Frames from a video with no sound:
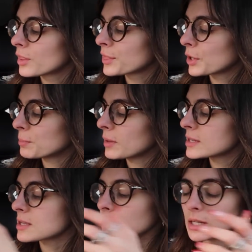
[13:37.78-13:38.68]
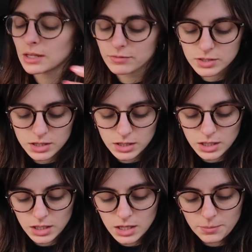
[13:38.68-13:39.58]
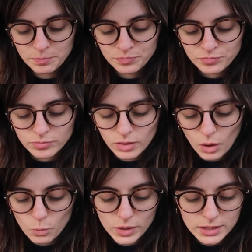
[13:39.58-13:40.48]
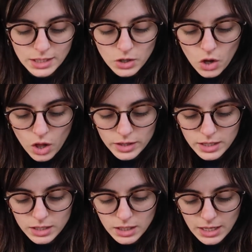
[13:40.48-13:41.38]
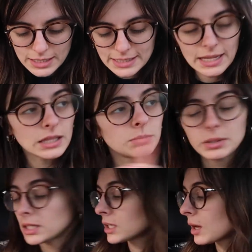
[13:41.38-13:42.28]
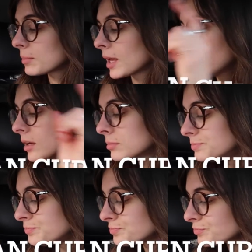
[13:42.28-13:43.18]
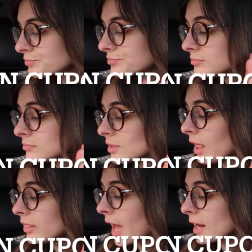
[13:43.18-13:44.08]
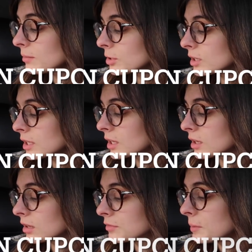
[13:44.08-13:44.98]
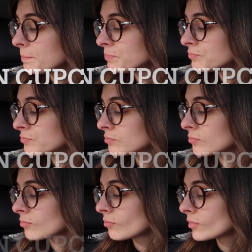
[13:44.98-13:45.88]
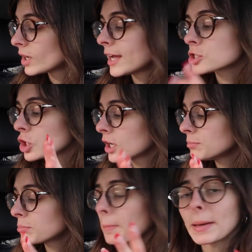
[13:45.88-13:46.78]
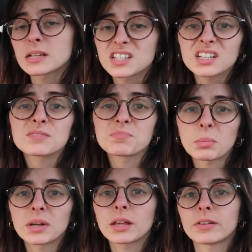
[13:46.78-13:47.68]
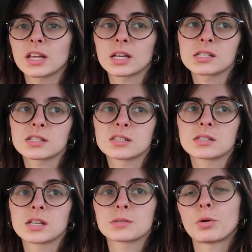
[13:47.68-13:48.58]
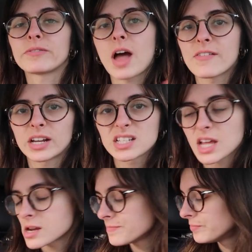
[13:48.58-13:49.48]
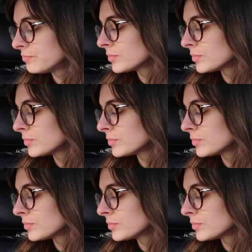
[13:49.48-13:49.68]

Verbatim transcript: third place, I'm going to give to the what did they call it? Nilla bean cupcake. That I'm gonna give, it's good, but basic. I'm gonna give it like a 6.5 out of 10.